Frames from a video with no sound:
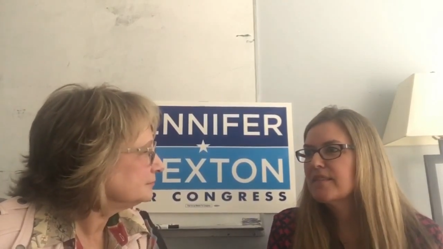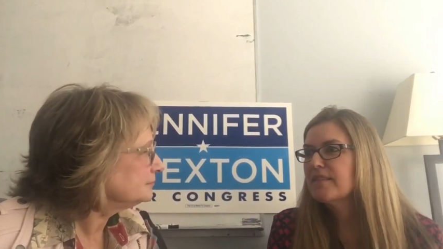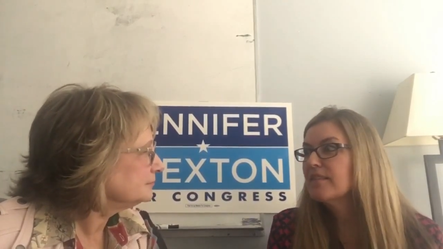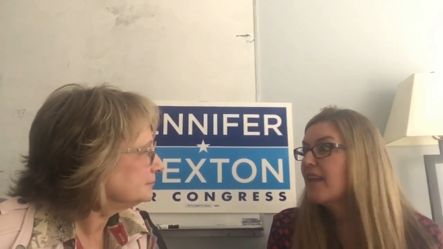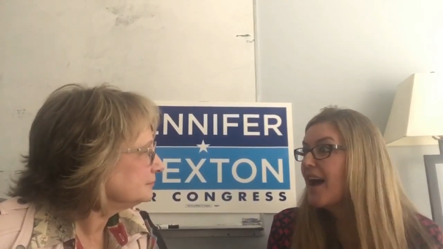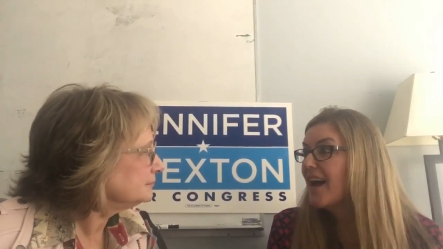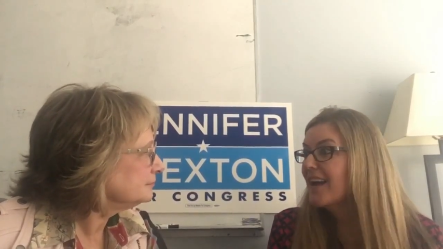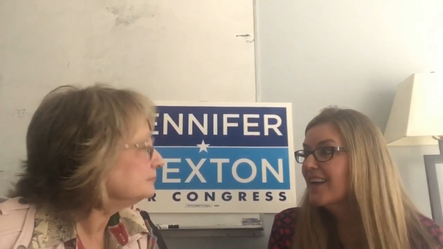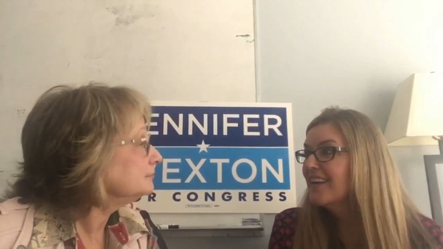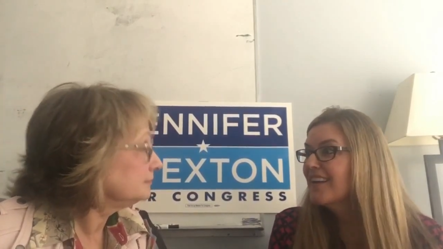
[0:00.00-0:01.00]

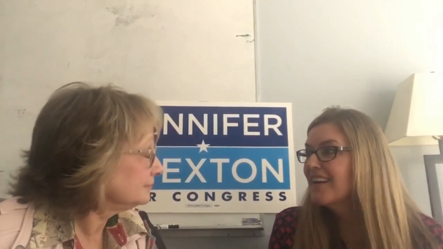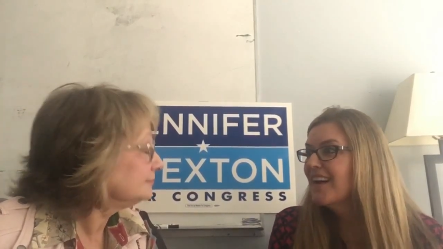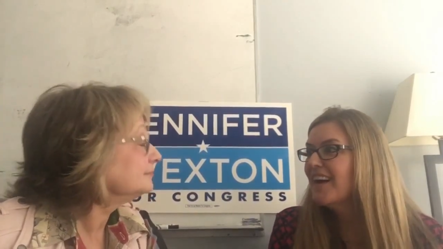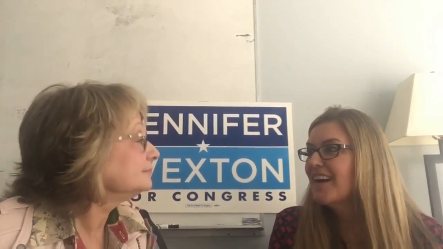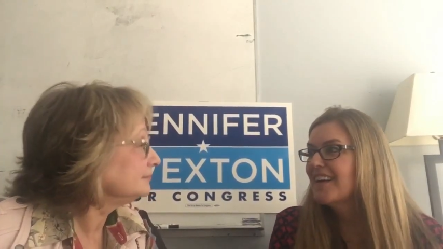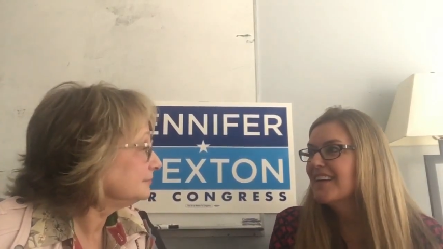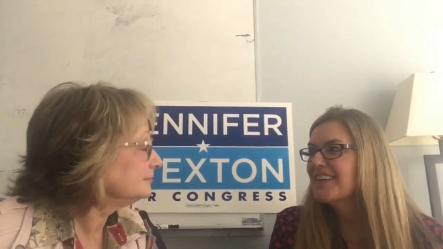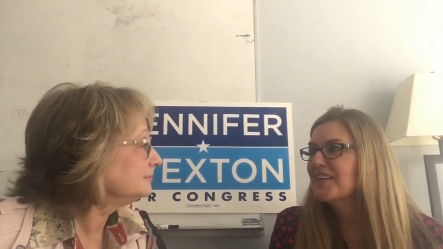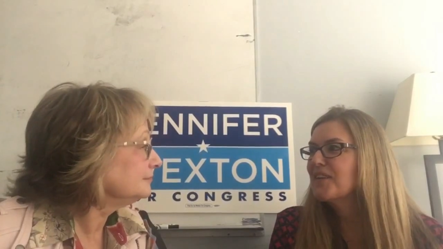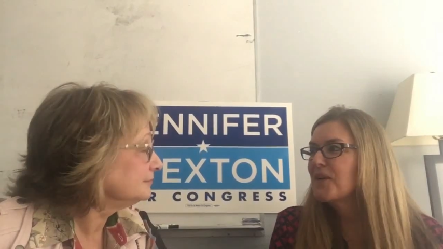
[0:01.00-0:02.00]
Speaker 1: lie, uh,
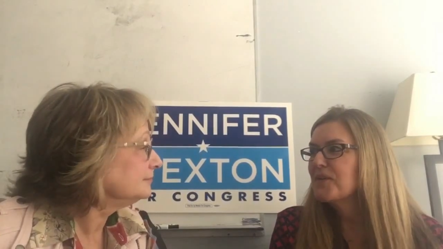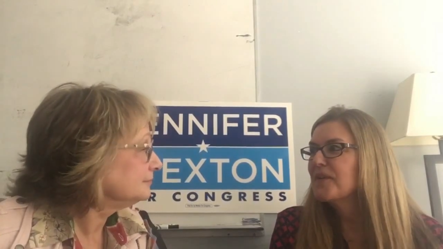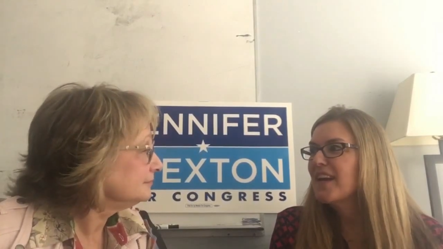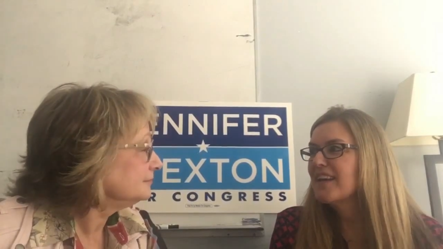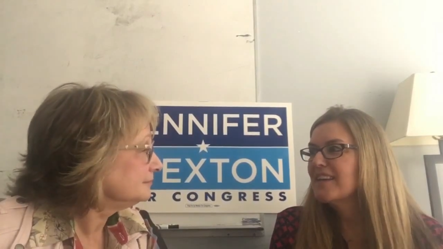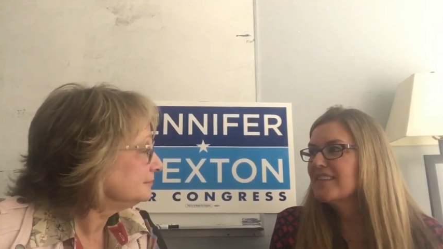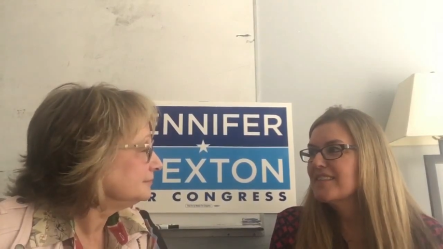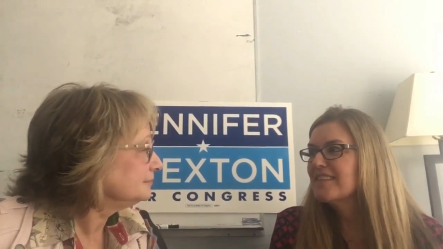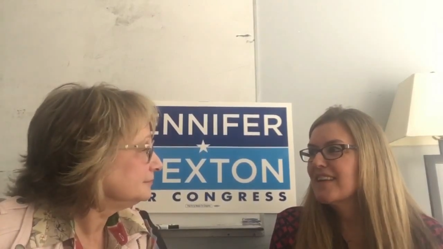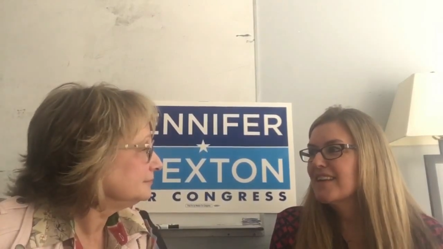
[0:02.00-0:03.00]
you know, and
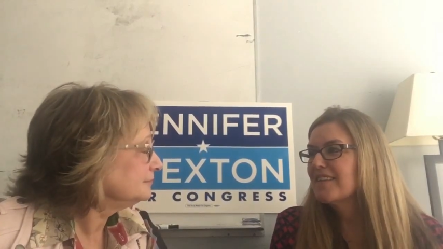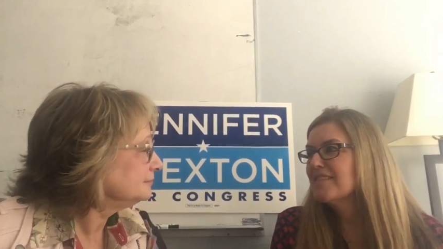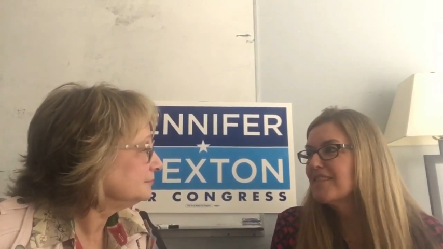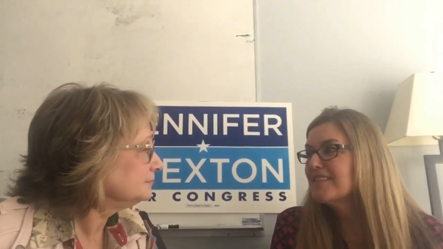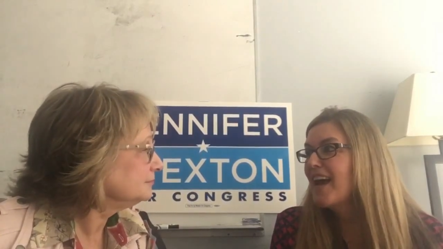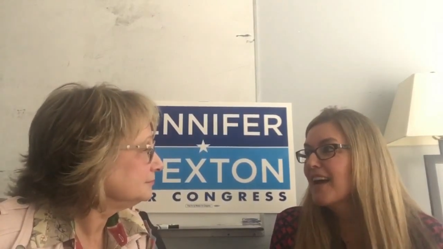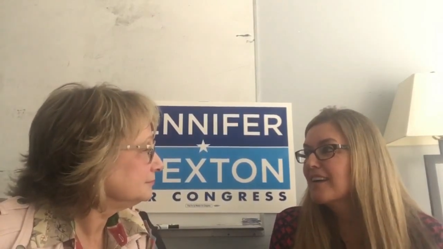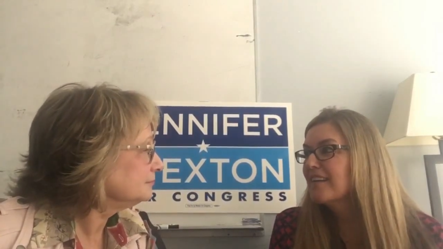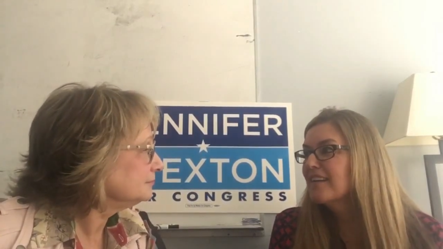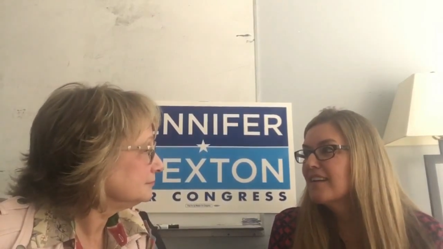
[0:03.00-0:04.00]
and attack,
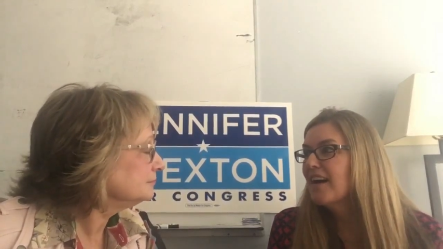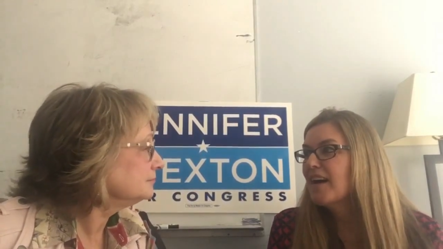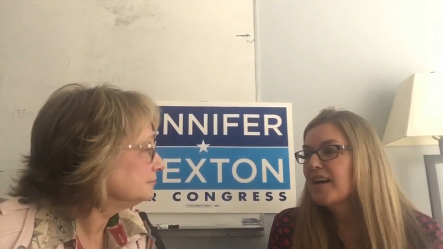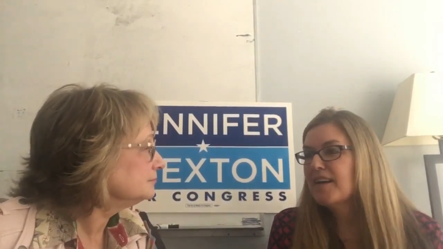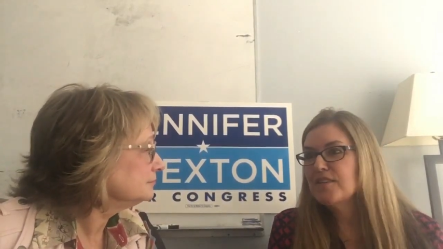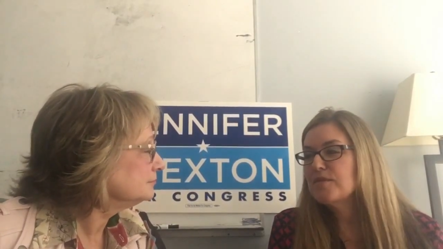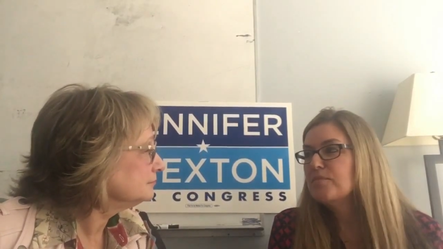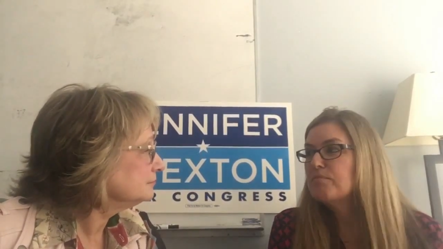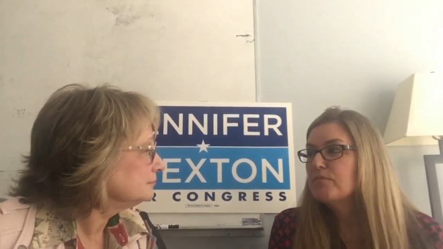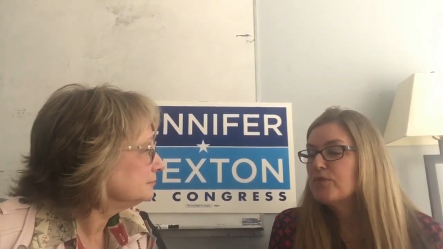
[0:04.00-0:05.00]
uh, and
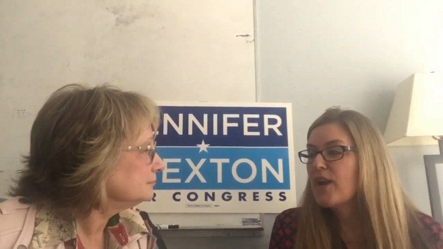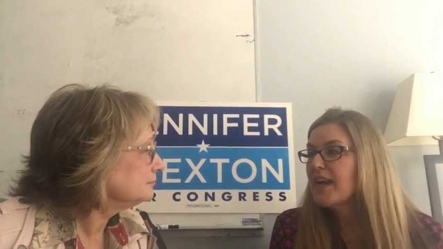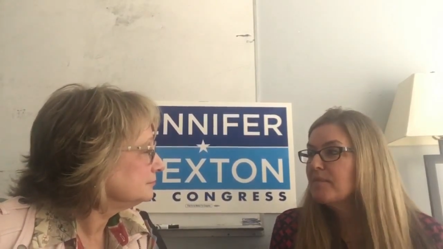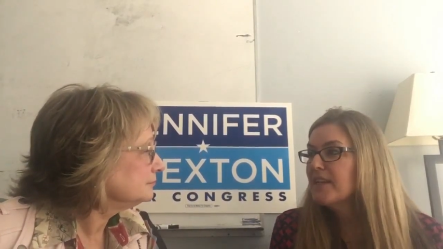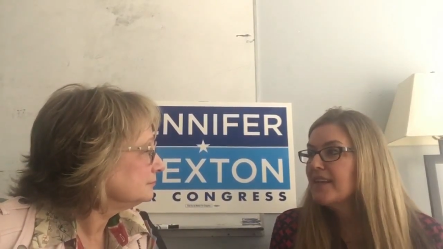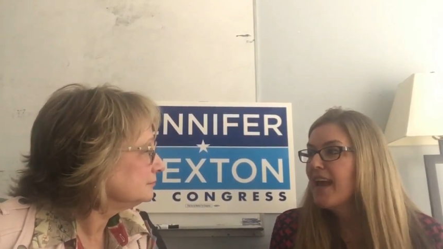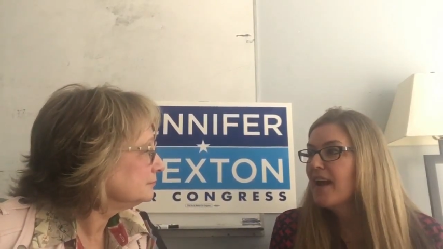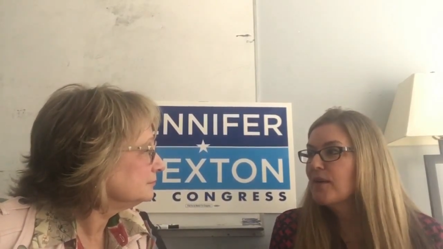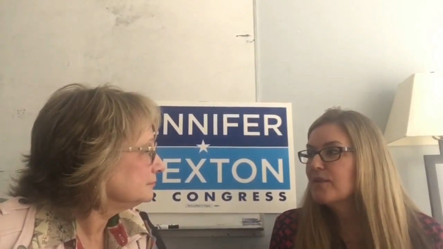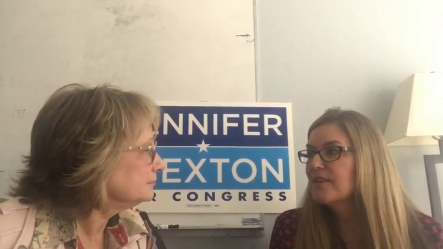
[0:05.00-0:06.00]
drag me
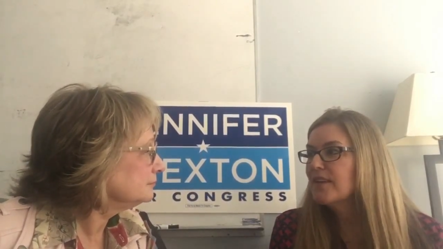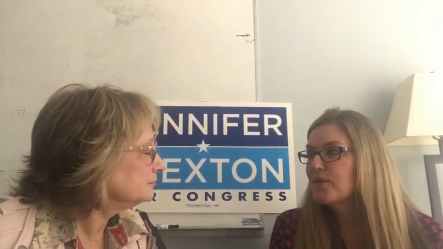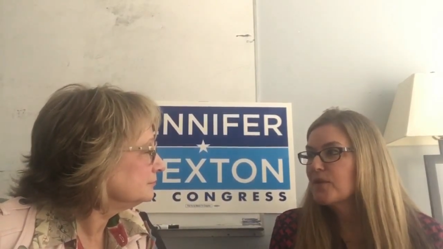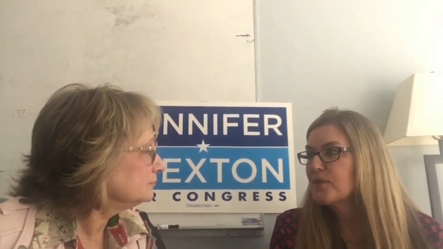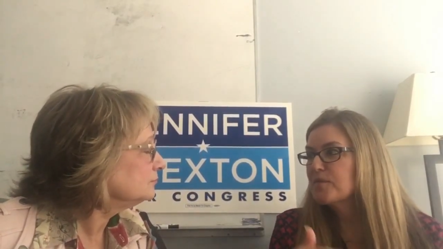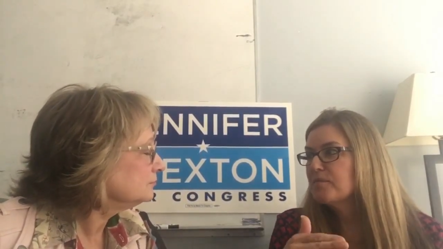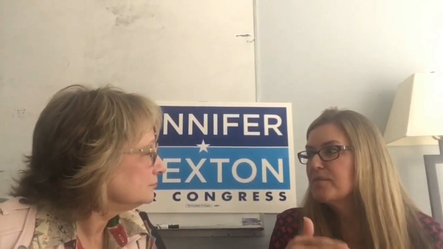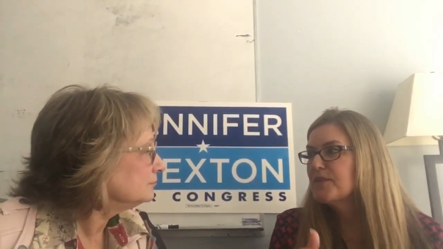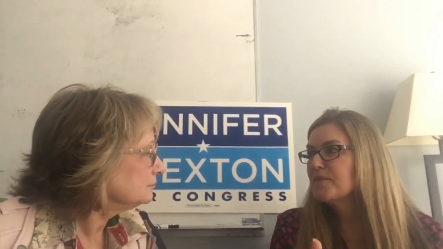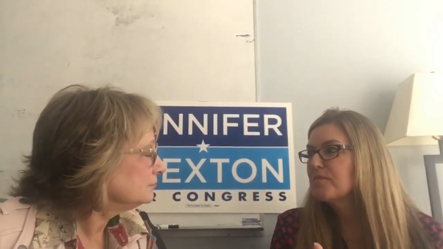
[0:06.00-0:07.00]
down in order to
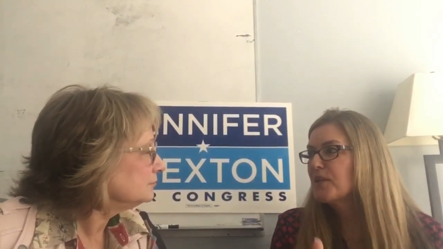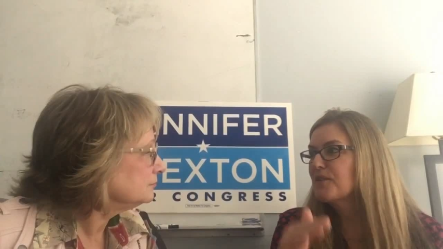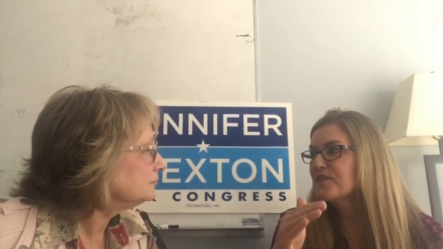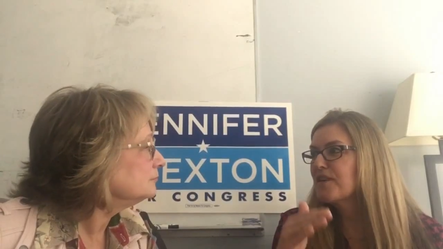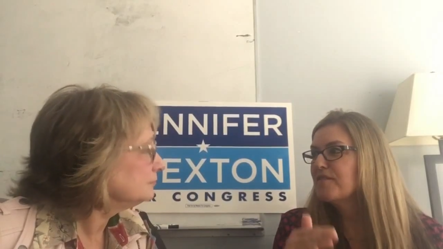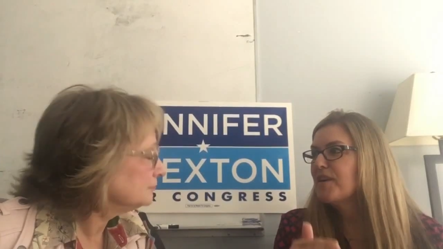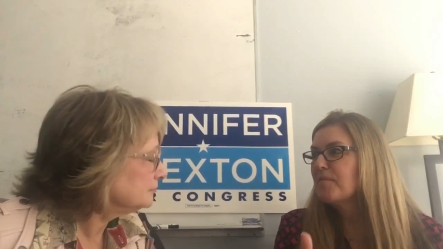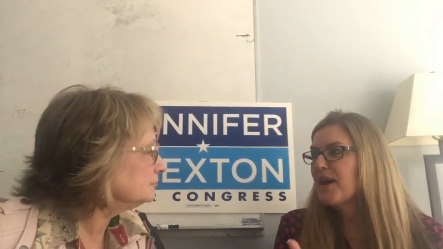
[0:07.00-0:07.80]
to bring herself up.